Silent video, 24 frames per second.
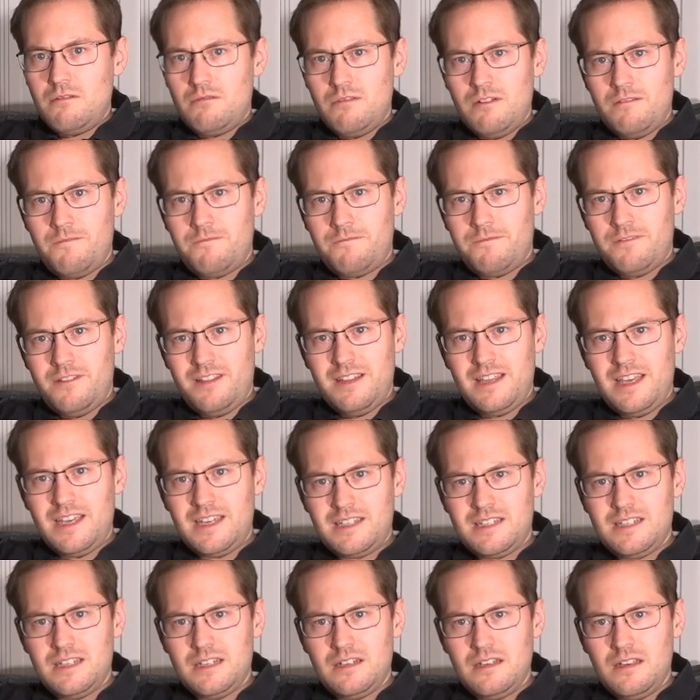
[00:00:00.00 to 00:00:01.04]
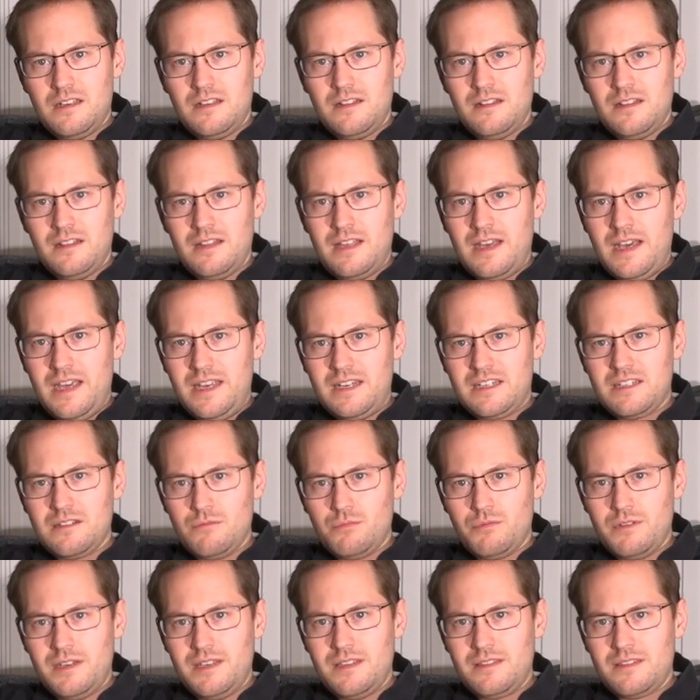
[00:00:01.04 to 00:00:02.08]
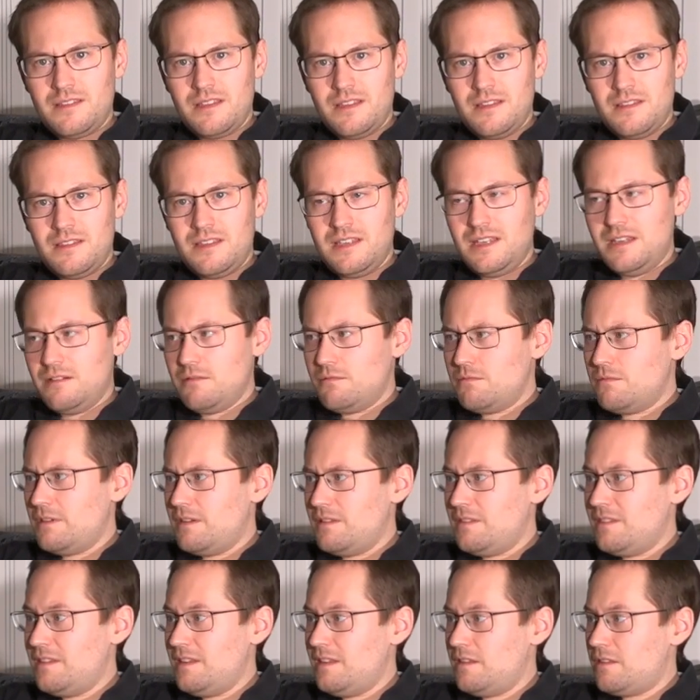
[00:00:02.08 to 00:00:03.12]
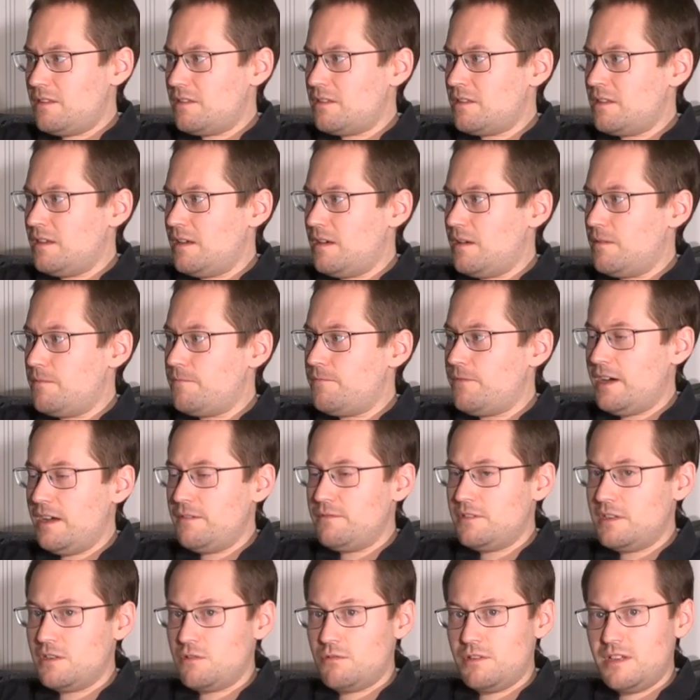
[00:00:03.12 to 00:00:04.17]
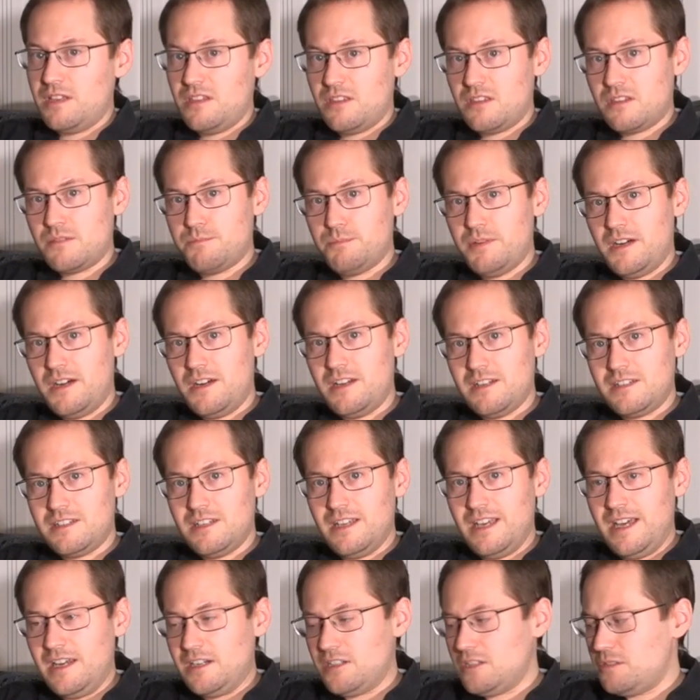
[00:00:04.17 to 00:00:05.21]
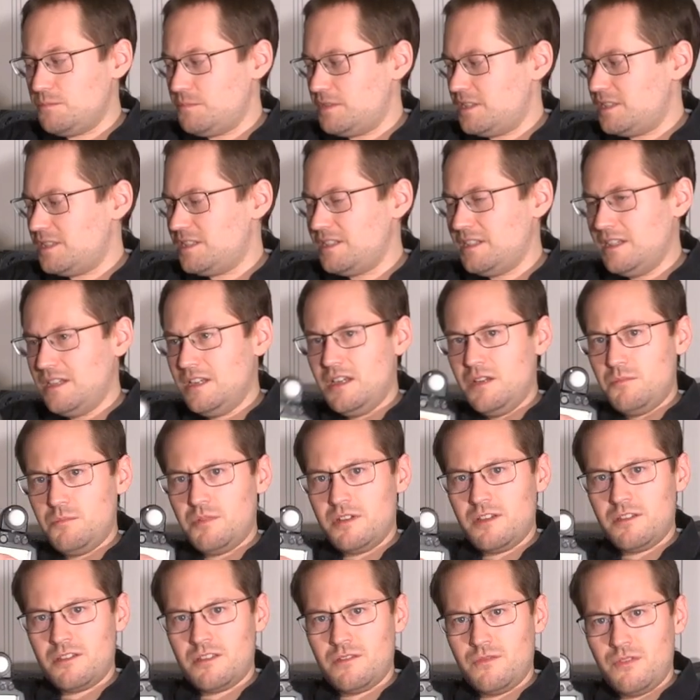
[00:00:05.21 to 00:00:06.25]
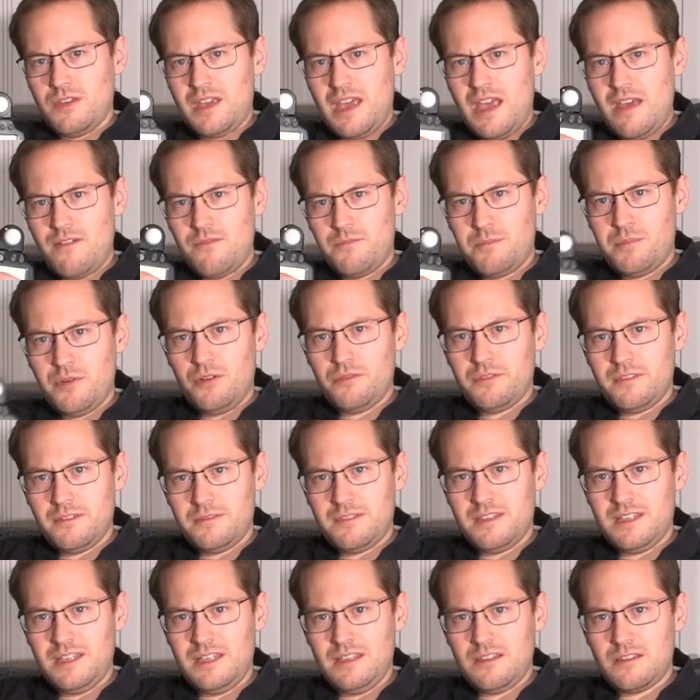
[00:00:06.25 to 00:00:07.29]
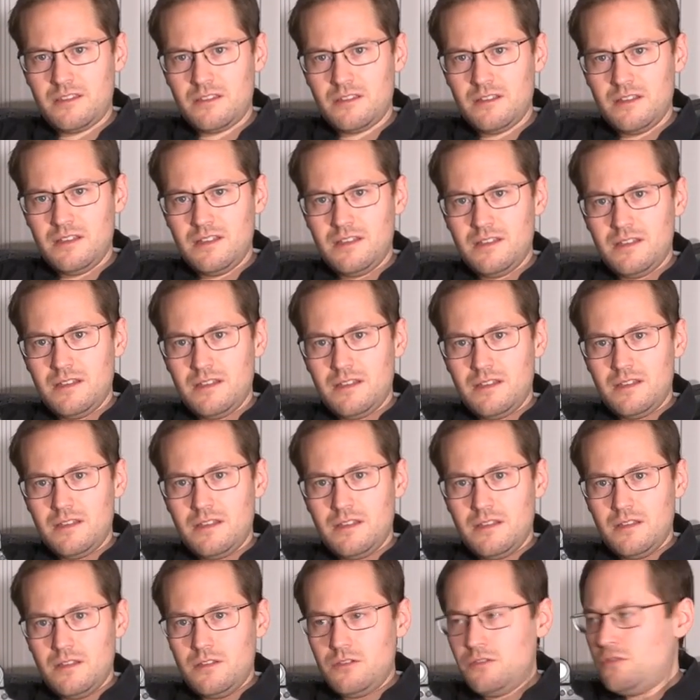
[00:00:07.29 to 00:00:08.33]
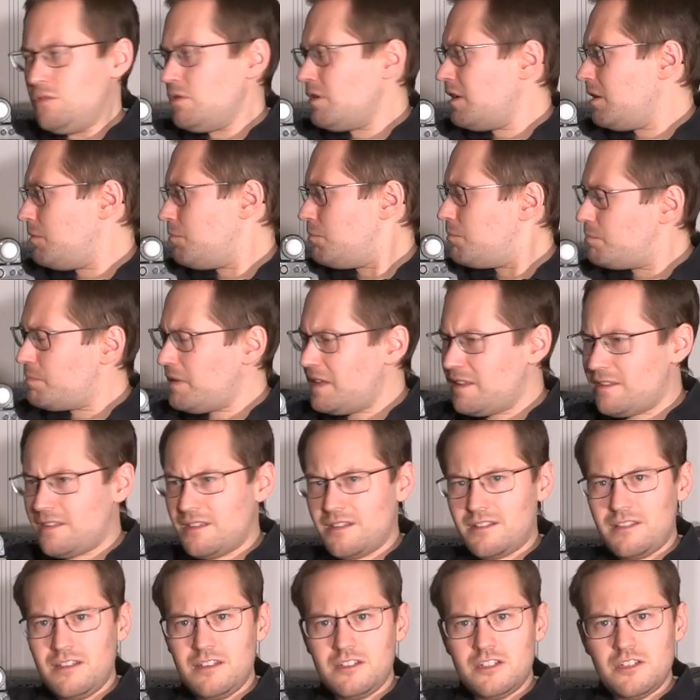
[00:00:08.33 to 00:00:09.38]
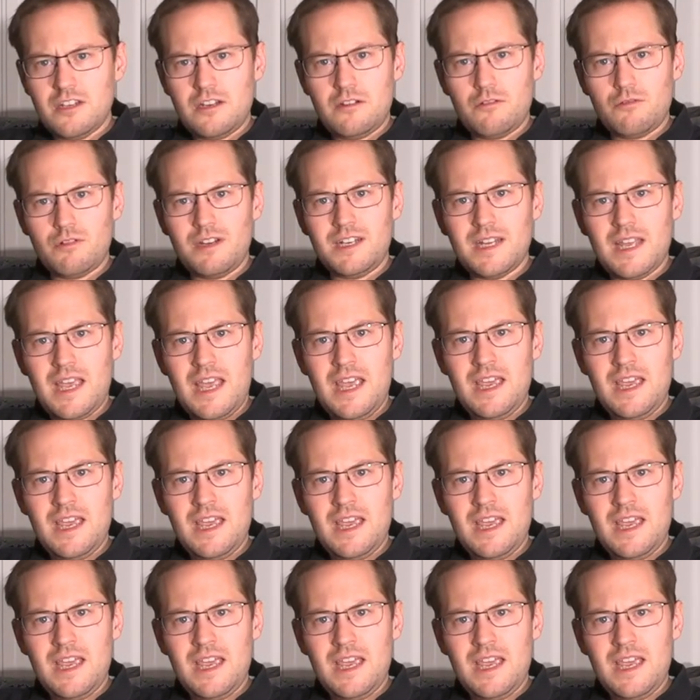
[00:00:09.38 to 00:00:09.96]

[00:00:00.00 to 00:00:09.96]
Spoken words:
reflected light with this 5-degree spot attachment. Because if you have both of these, you can basically generate